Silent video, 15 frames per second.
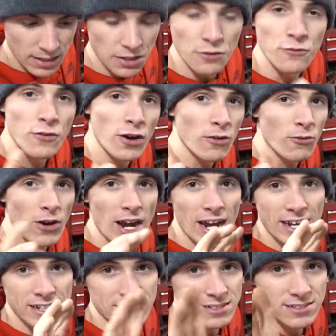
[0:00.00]
the front
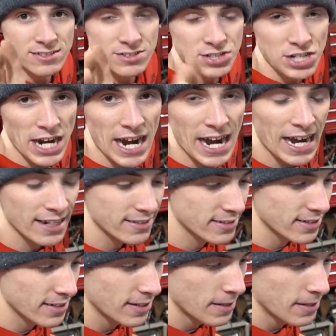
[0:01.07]
rack is shot,